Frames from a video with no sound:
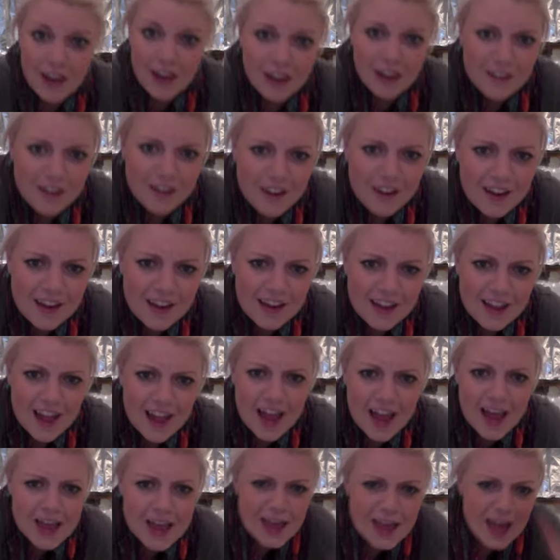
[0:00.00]
Got
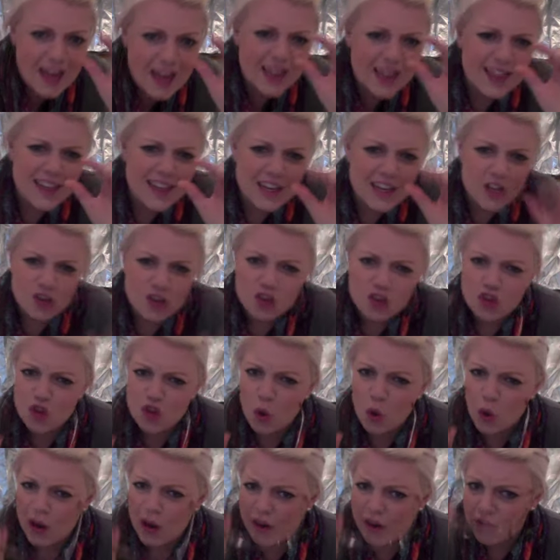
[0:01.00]
a little
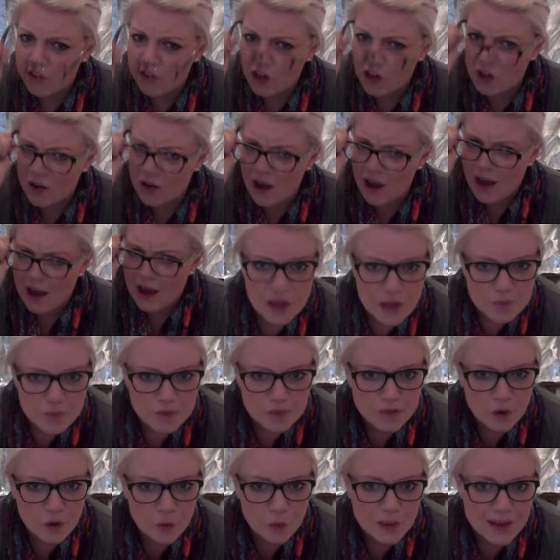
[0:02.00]
story for you guys
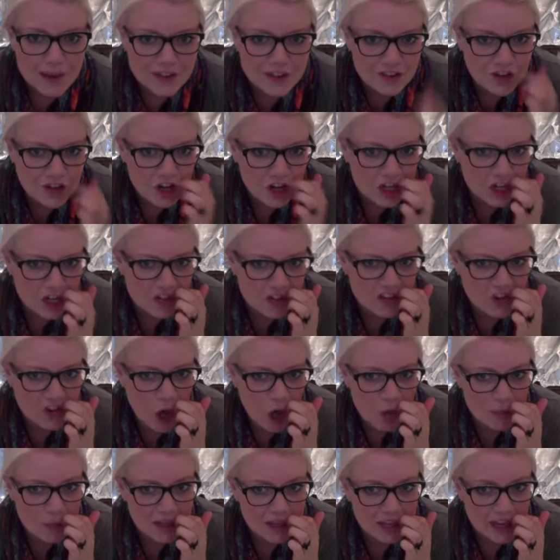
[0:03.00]
before we get started on the
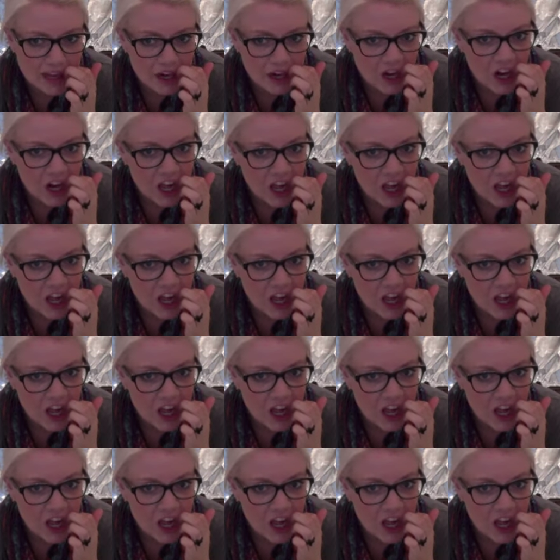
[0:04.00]
topic here.